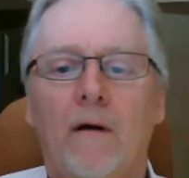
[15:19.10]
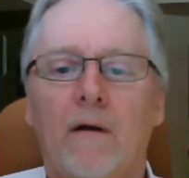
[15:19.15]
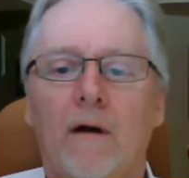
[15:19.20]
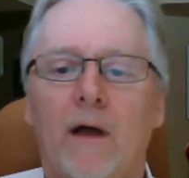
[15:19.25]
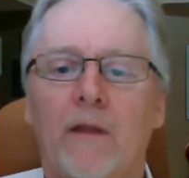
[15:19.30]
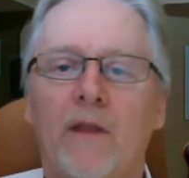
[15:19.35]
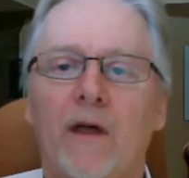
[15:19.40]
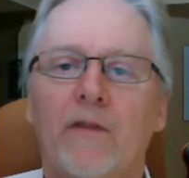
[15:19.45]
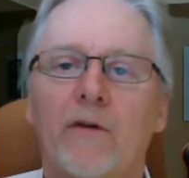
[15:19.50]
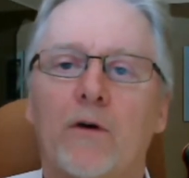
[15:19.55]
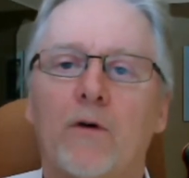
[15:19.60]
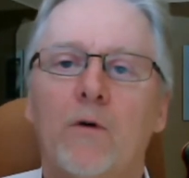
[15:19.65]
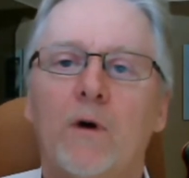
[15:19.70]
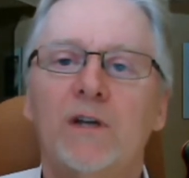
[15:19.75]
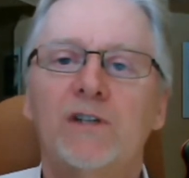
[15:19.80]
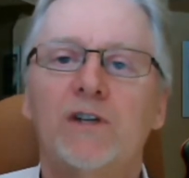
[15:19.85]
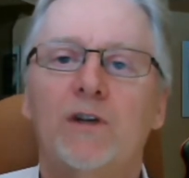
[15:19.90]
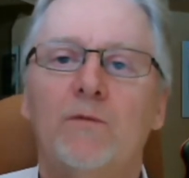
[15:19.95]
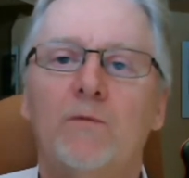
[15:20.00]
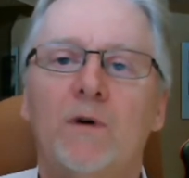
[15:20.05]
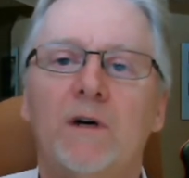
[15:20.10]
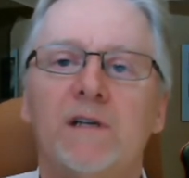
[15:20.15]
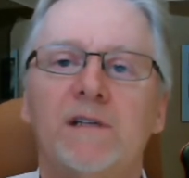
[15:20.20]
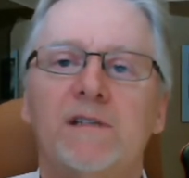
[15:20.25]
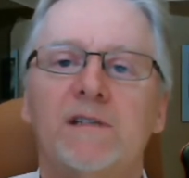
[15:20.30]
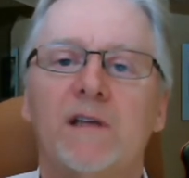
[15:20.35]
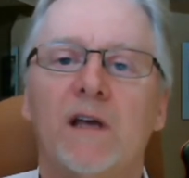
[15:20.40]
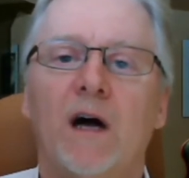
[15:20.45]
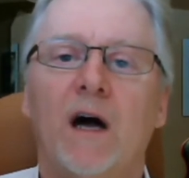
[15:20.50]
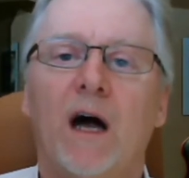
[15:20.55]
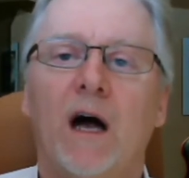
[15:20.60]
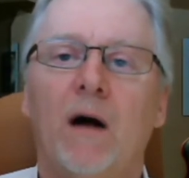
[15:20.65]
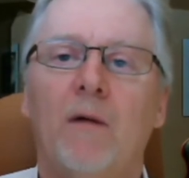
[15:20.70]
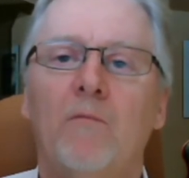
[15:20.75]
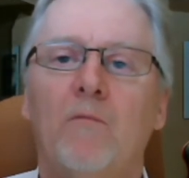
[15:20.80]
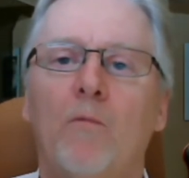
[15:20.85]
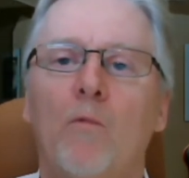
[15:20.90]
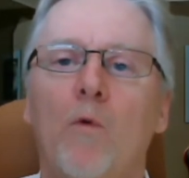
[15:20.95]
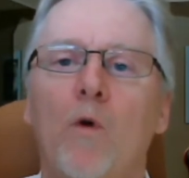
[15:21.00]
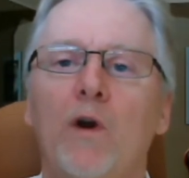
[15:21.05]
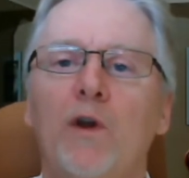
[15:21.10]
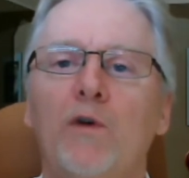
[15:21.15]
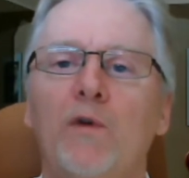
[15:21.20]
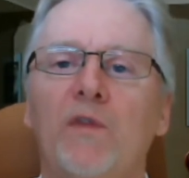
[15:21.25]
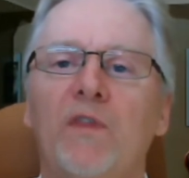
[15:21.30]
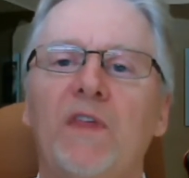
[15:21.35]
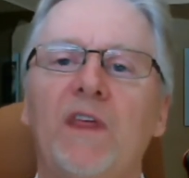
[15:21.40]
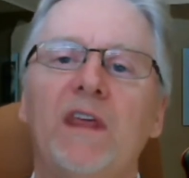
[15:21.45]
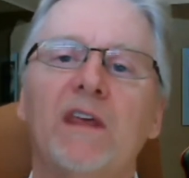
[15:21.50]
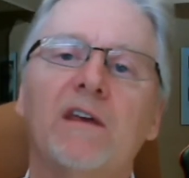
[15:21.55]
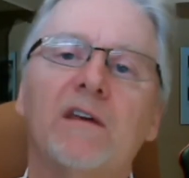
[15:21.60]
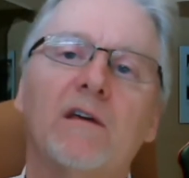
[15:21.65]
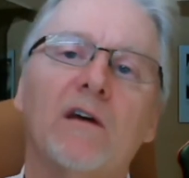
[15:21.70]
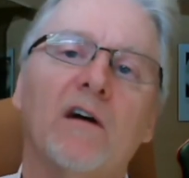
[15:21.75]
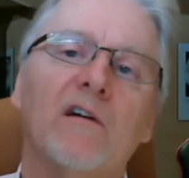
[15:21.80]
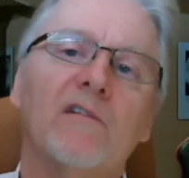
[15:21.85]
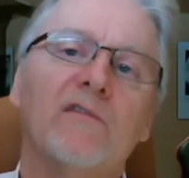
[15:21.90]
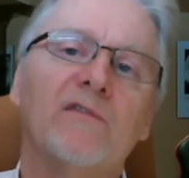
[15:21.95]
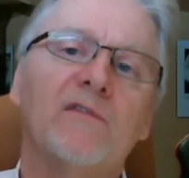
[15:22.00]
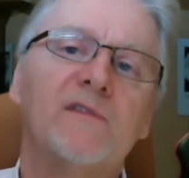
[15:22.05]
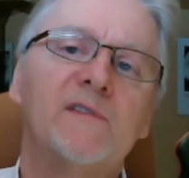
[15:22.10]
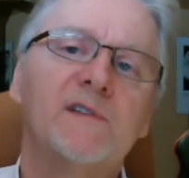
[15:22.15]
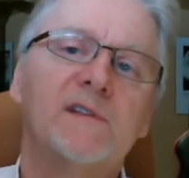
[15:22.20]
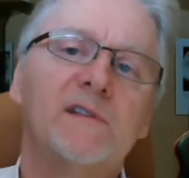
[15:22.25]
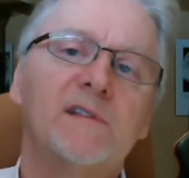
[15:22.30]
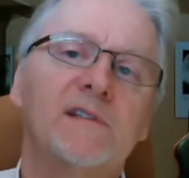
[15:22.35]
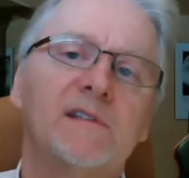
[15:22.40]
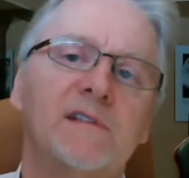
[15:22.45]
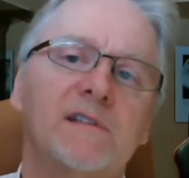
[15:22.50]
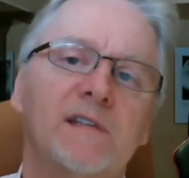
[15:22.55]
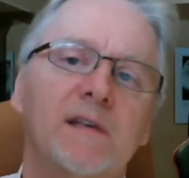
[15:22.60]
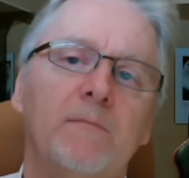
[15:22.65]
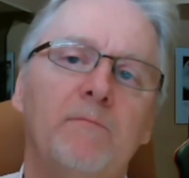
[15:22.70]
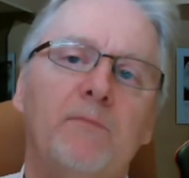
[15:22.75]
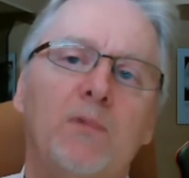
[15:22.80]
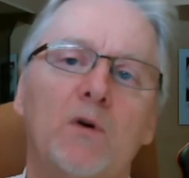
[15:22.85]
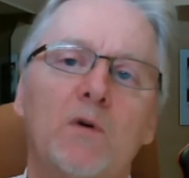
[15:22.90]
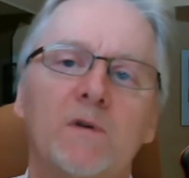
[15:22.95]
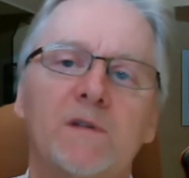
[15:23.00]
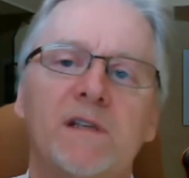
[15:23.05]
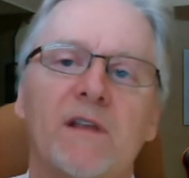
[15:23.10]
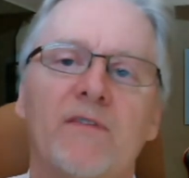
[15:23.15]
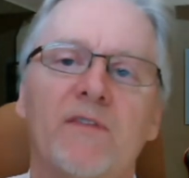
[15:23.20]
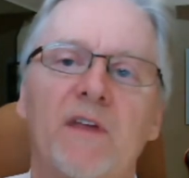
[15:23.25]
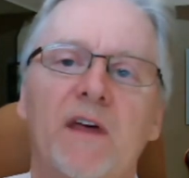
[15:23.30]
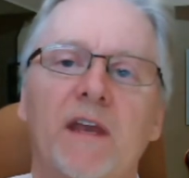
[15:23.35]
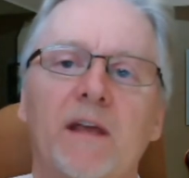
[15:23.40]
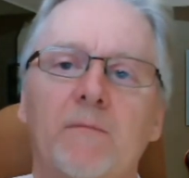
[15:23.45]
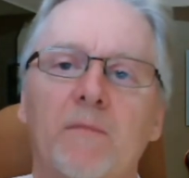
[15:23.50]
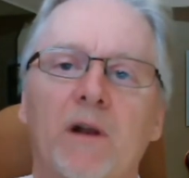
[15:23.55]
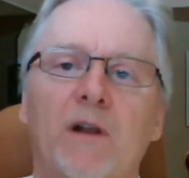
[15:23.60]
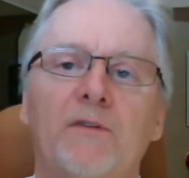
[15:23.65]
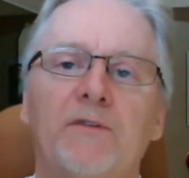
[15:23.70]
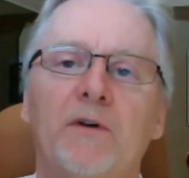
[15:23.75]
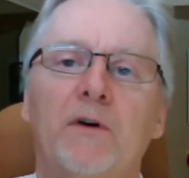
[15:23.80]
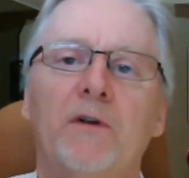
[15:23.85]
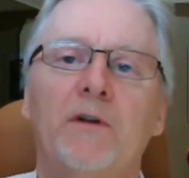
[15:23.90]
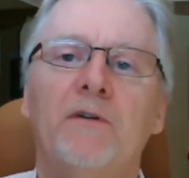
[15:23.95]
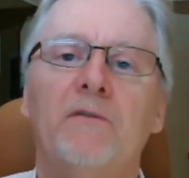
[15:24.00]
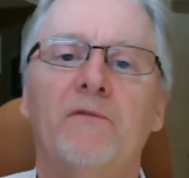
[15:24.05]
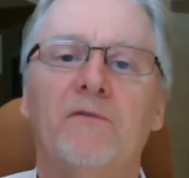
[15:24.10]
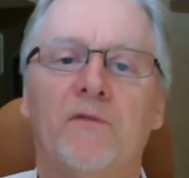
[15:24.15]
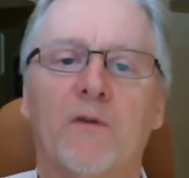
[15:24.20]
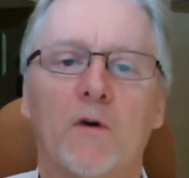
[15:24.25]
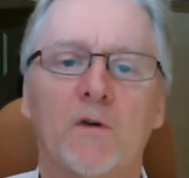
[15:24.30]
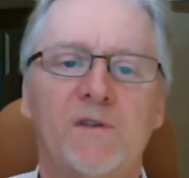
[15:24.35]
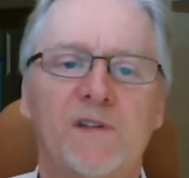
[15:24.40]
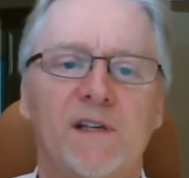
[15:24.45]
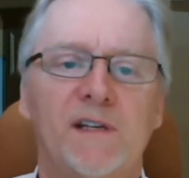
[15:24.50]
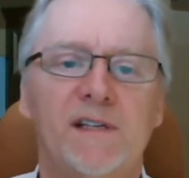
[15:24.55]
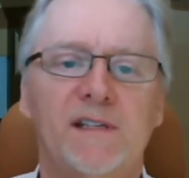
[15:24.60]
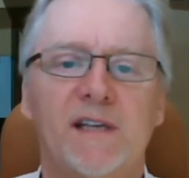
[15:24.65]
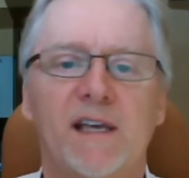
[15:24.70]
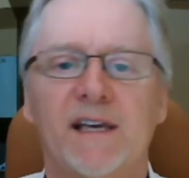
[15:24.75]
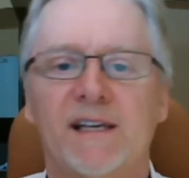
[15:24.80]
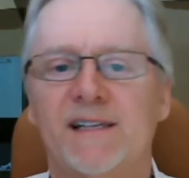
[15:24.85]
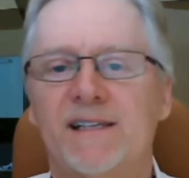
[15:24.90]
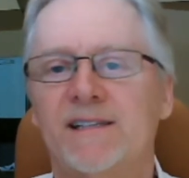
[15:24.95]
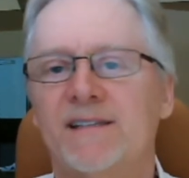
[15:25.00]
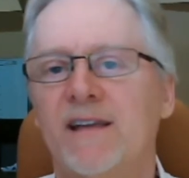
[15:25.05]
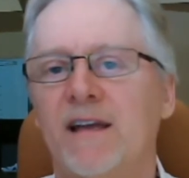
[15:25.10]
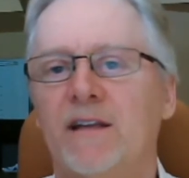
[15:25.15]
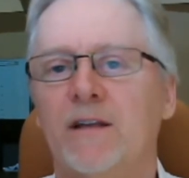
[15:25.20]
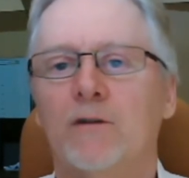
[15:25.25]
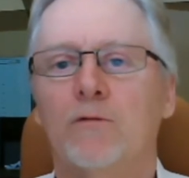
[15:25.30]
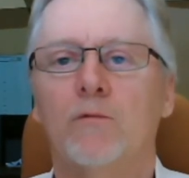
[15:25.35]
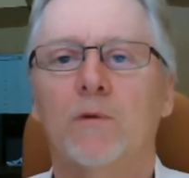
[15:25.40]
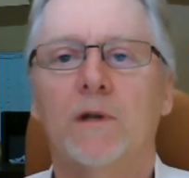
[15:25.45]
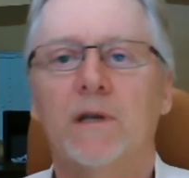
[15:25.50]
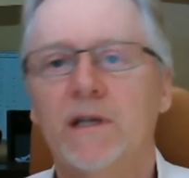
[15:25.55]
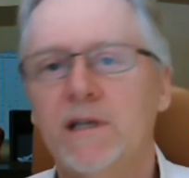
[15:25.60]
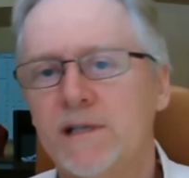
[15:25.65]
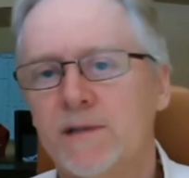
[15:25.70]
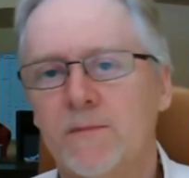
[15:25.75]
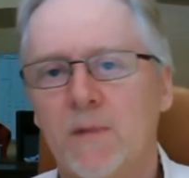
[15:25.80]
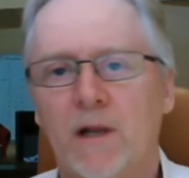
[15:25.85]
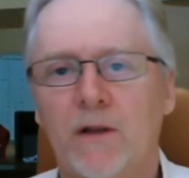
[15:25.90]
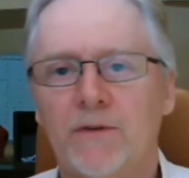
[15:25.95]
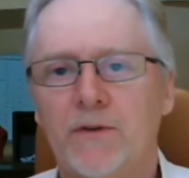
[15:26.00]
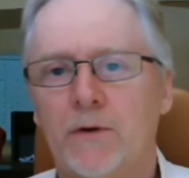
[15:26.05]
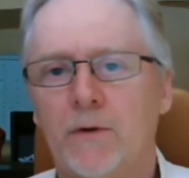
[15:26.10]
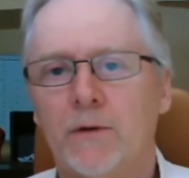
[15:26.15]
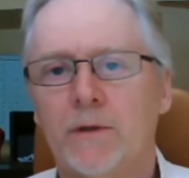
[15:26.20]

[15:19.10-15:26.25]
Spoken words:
another question was, what do you think of simple synthetic melatonin versus extended release melatonin?